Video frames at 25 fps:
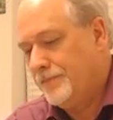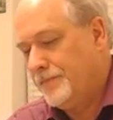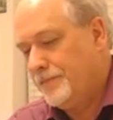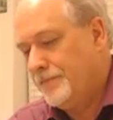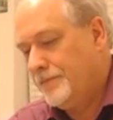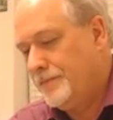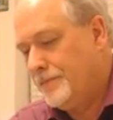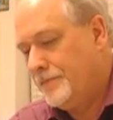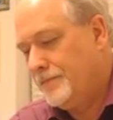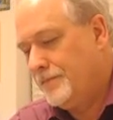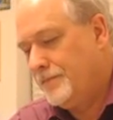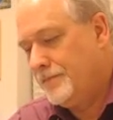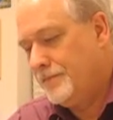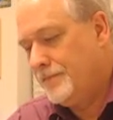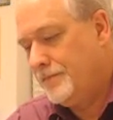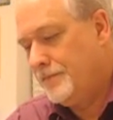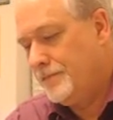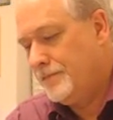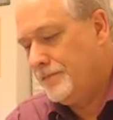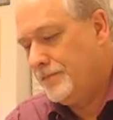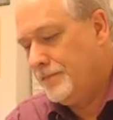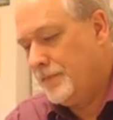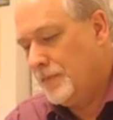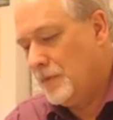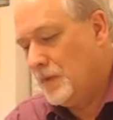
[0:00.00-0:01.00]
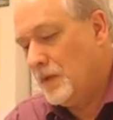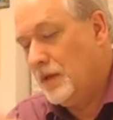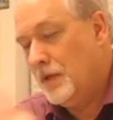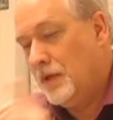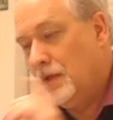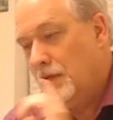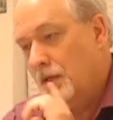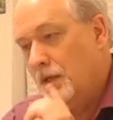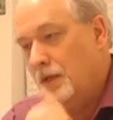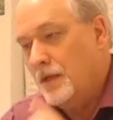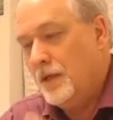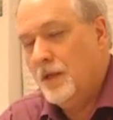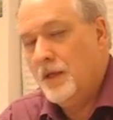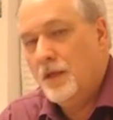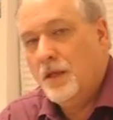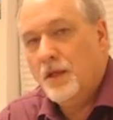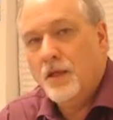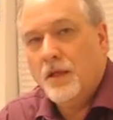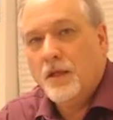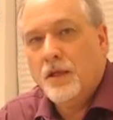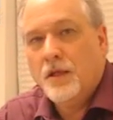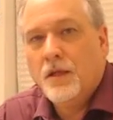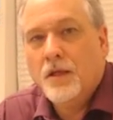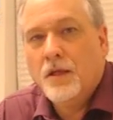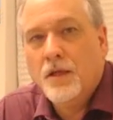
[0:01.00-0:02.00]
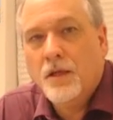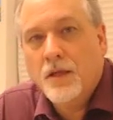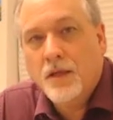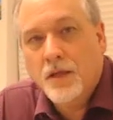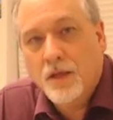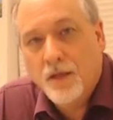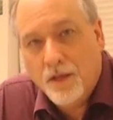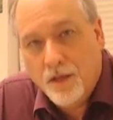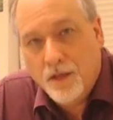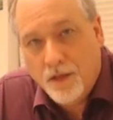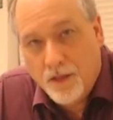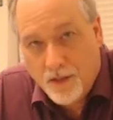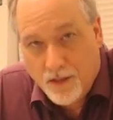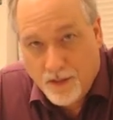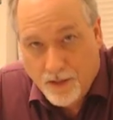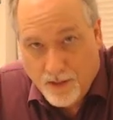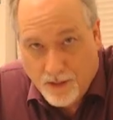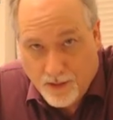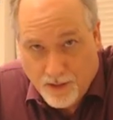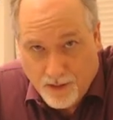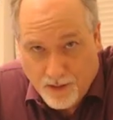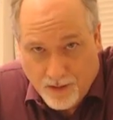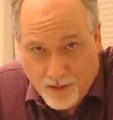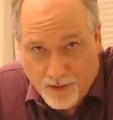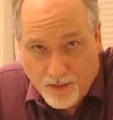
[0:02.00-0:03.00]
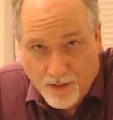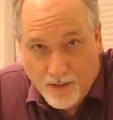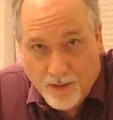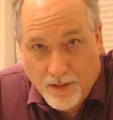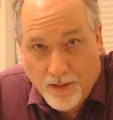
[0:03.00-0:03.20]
(silence)